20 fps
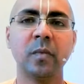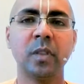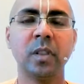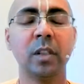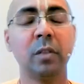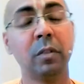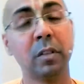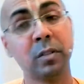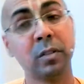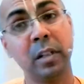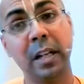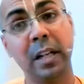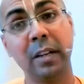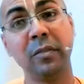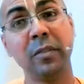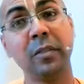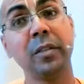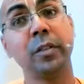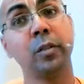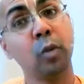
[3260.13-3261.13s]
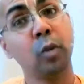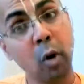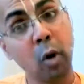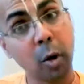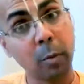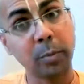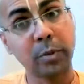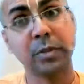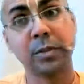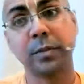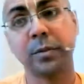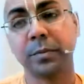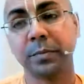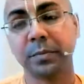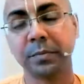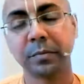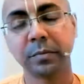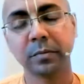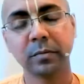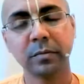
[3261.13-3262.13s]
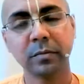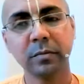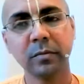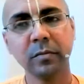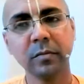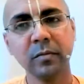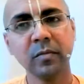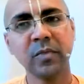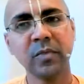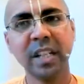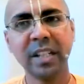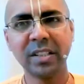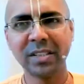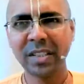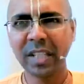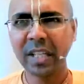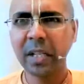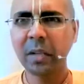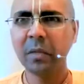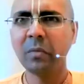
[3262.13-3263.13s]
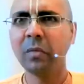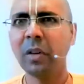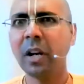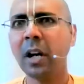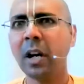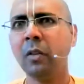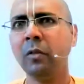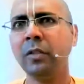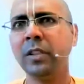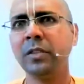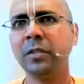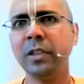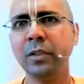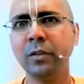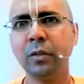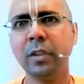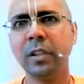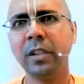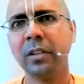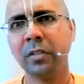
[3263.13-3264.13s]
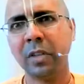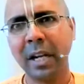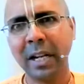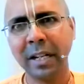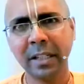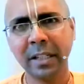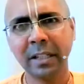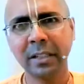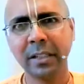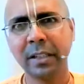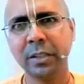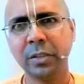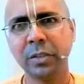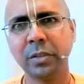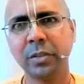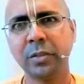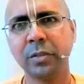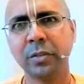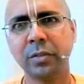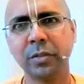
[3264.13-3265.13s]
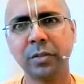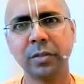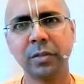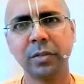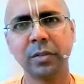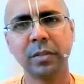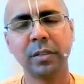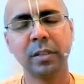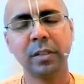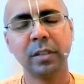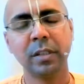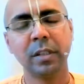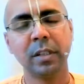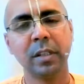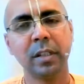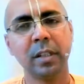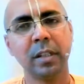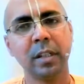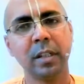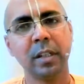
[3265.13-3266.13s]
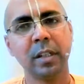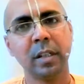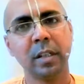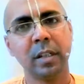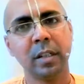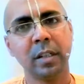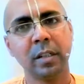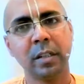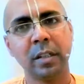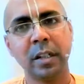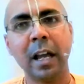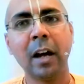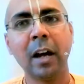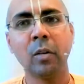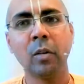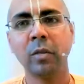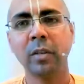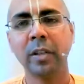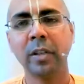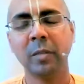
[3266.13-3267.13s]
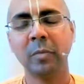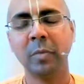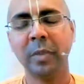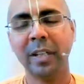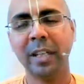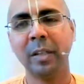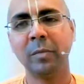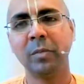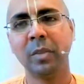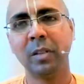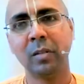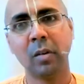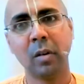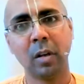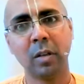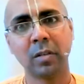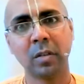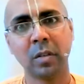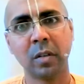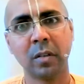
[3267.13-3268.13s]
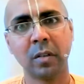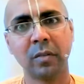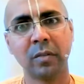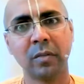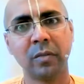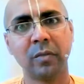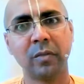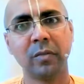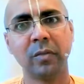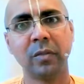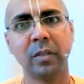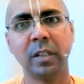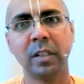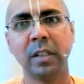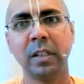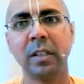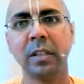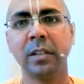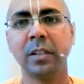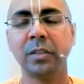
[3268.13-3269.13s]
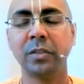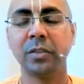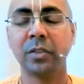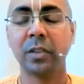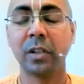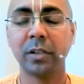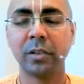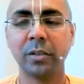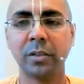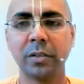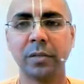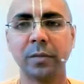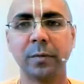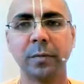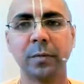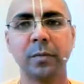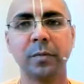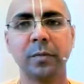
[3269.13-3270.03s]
So he was left with no option. That same vow which he took in right intentions, now it became the cause of destruction.